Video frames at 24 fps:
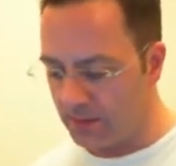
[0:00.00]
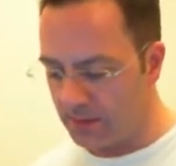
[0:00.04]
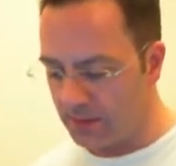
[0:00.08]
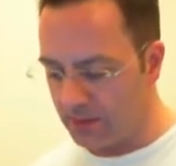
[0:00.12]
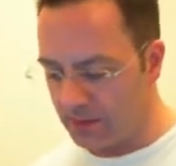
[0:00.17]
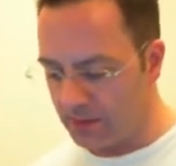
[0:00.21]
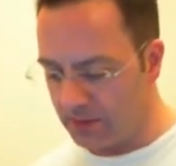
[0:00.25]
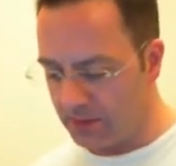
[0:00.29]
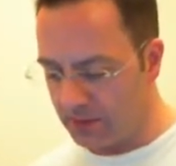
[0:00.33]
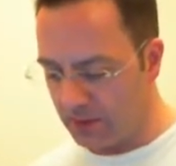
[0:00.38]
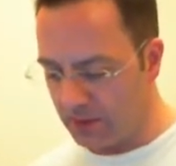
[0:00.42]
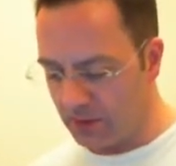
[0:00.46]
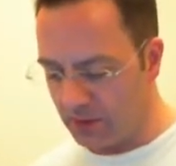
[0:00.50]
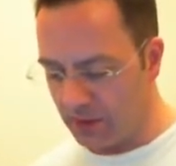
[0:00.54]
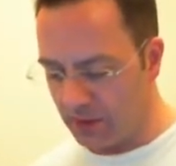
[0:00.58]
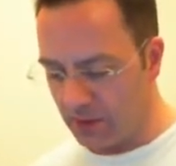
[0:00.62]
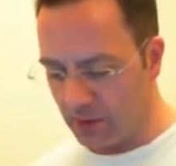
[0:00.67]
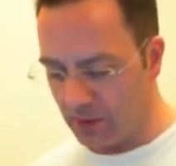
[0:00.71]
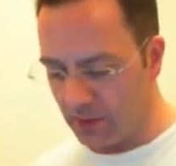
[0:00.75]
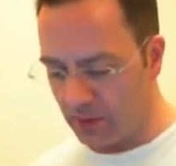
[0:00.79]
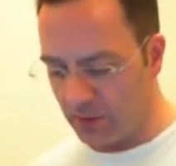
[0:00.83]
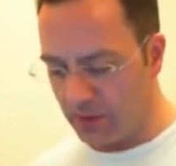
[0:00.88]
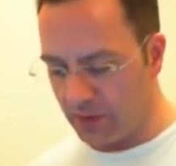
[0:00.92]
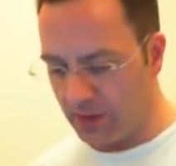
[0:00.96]

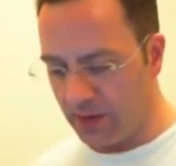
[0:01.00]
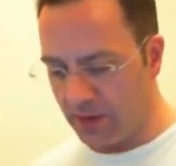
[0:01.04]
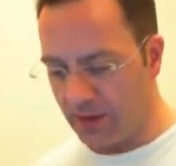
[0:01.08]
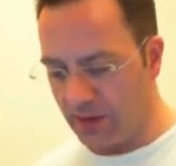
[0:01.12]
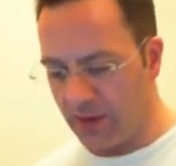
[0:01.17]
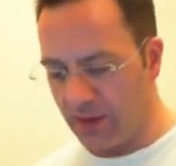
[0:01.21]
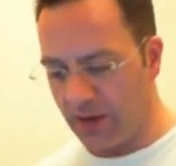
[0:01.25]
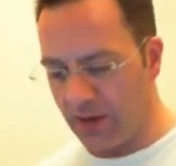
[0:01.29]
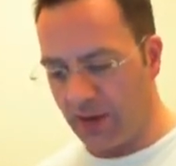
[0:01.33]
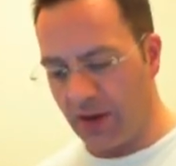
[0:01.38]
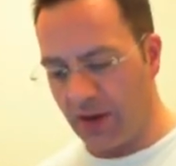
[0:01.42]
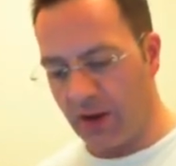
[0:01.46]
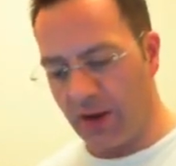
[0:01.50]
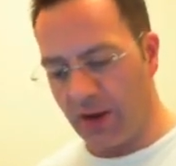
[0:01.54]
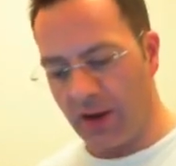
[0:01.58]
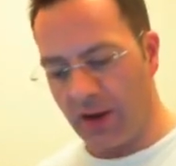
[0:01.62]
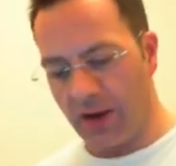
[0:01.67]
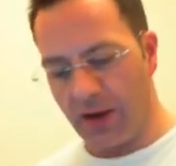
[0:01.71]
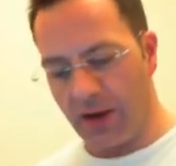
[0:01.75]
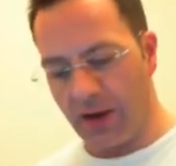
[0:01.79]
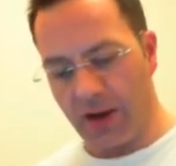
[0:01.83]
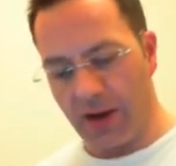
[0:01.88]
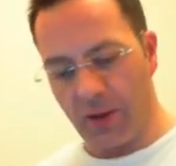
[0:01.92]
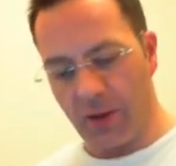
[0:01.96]
So
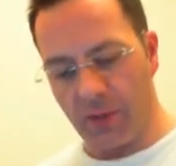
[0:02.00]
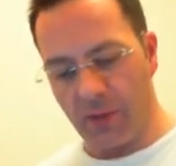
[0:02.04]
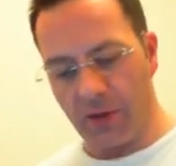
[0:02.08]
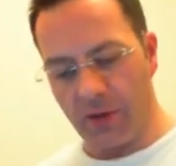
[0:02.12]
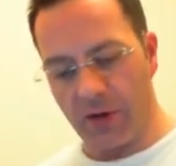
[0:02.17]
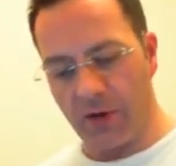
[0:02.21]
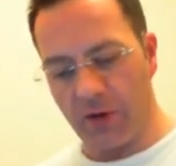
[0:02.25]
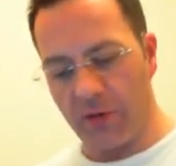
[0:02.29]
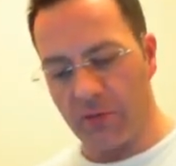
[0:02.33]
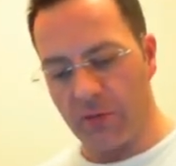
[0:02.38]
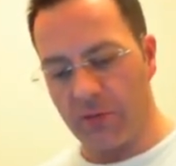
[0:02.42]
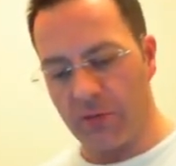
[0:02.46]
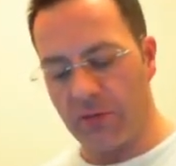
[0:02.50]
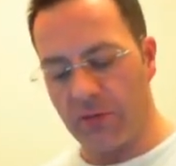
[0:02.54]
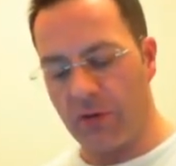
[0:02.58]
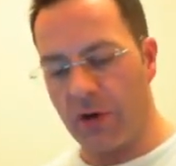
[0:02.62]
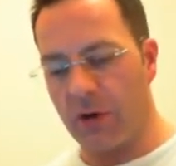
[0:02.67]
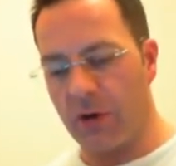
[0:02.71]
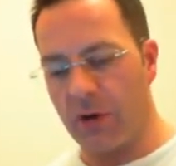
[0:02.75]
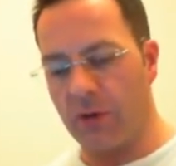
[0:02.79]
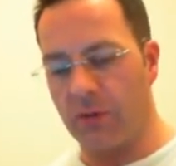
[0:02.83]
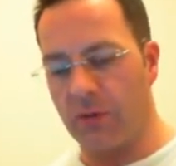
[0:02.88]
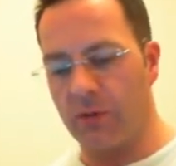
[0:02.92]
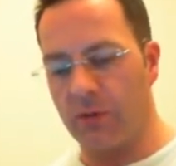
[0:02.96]
our
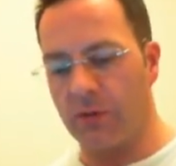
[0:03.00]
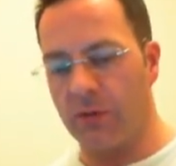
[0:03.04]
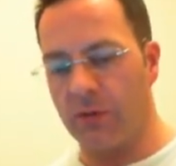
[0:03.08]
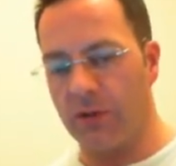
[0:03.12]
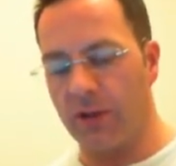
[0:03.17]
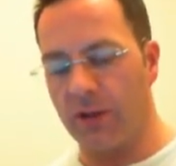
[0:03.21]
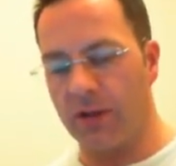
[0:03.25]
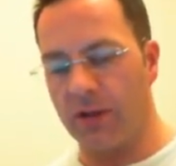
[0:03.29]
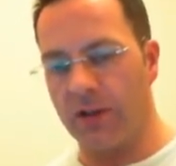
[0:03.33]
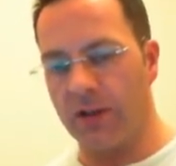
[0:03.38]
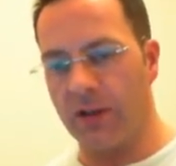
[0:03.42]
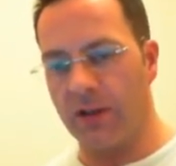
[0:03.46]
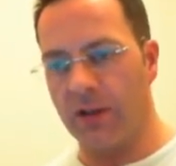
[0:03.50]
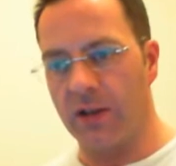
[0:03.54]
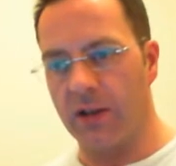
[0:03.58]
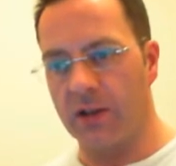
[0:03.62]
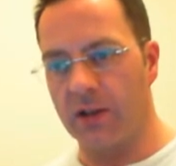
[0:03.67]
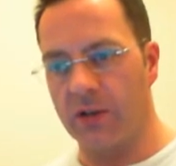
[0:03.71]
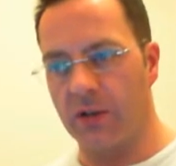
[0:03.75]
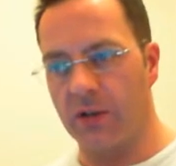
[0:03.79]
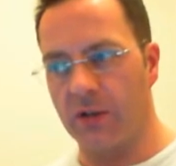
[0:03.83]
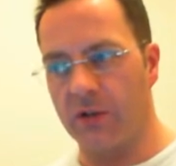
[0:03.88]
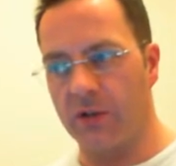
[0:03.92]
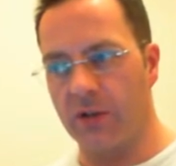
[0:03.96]
role, I think, is
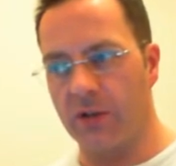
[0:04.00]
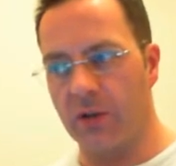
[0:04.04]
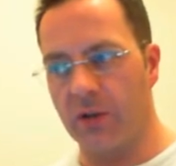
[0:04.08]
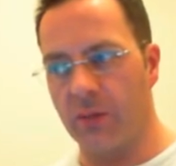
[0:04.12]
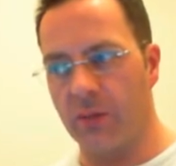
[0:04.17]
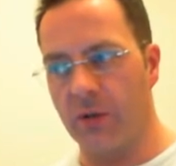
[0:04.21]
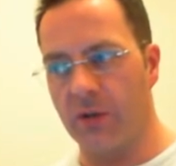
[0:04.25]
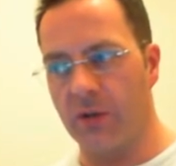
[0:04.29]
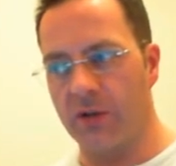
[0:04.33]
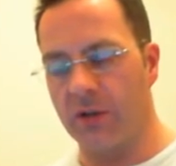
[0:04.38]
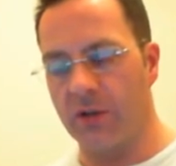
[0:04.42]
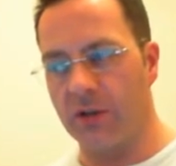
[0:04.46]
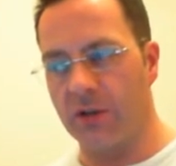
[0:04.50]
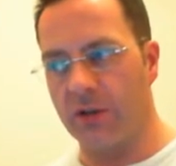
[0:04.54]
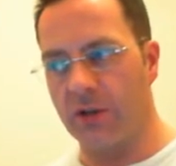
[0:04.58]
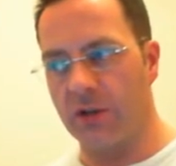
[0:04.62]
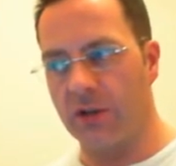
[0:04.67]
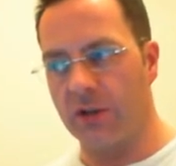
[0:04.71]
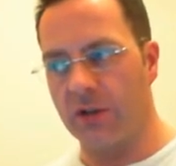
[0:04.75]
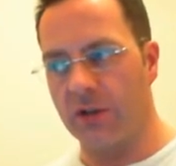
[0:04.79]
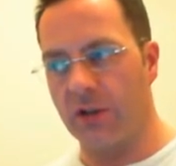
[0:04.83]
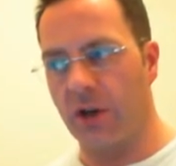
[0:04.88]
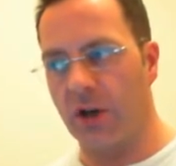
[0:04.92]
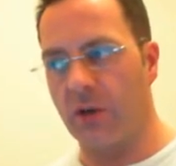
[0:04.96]
not so much
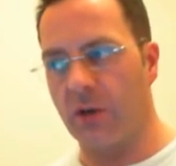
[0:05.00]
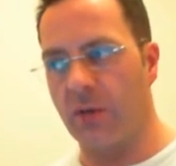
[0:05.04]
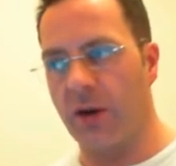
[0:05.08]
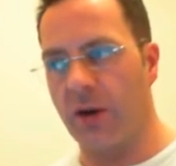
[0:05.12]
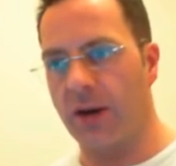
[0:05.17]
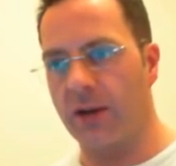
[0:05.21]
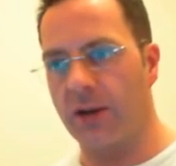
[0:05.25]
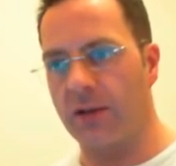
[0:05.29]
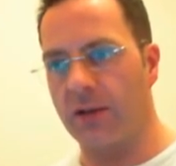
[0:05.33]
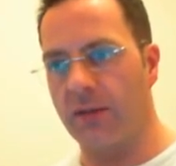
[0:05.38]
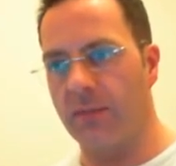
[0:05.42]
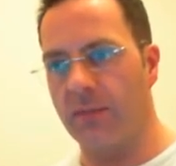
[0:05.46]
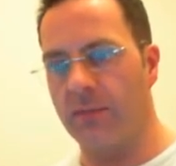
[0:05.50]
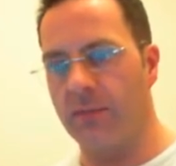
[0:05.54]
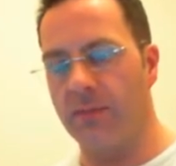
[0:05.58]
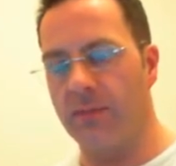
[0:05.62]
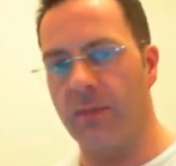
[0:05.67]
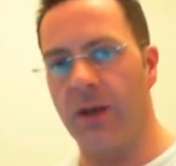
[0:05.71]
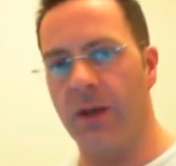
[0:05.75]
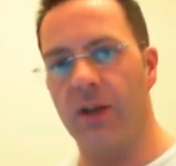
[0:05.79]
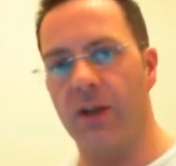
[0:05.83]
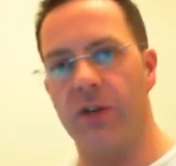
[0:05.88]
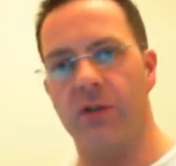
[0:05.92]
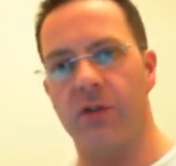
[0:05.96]
direct
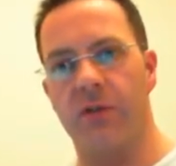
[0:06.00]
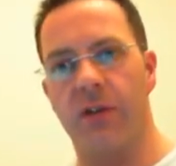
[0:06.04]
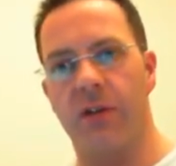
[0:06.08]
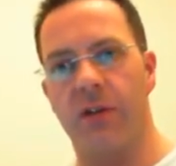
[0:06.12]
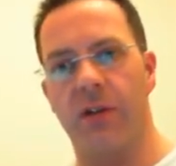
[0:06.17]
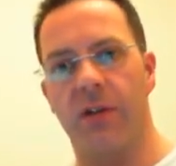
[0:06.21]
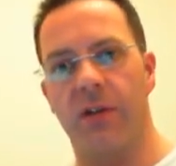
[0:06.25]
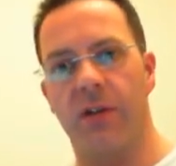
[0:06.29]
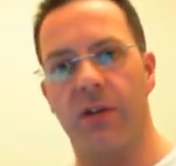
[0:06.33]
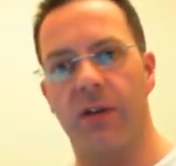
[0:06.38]
military